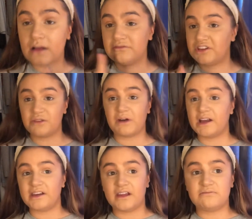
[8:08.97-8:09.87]
don't
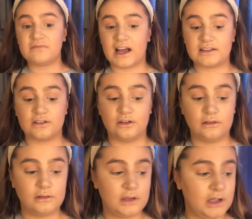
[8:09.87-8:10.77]
mind it at all.
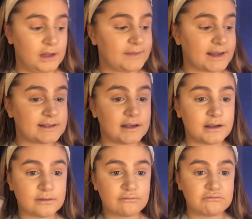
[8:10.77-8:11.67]
That is
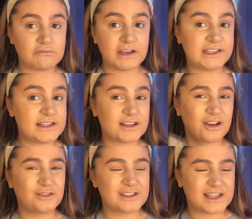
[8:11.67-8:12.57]
a decent
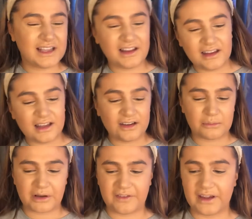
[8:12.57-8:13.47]
concealer, like not
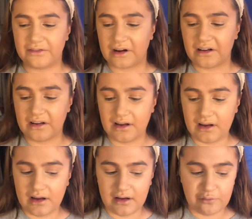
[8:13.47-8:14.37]
my favourite.
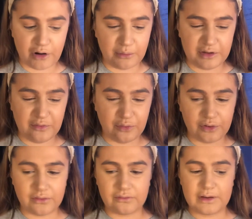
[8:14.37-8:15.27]
Probably
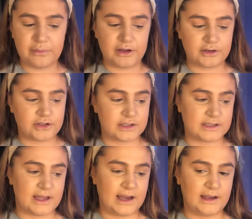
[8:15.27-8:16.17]
wouldn't repurchase
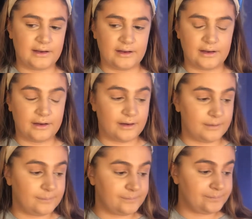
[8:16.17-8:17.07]
that.
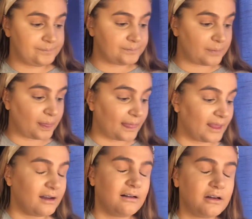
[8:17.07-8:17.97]
Oh,
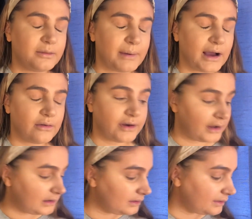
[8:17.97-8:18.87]
the
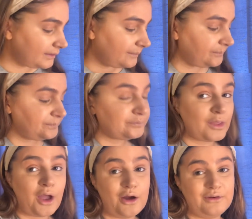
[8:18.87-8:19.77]

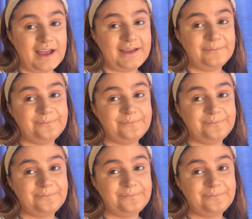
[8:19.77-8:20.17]
powder. Okay.